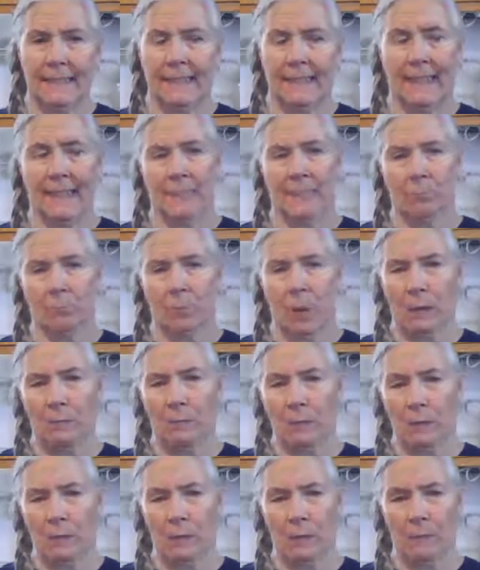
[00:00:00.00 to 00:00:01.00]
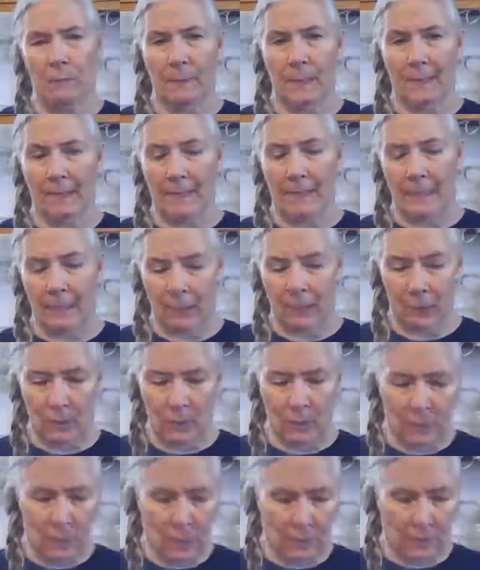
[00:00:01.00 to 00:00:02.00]
That probably would depend on the
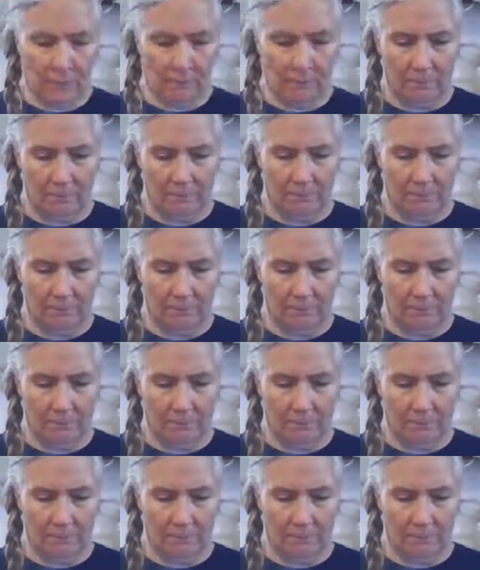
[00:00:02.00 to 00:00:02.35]
Christian.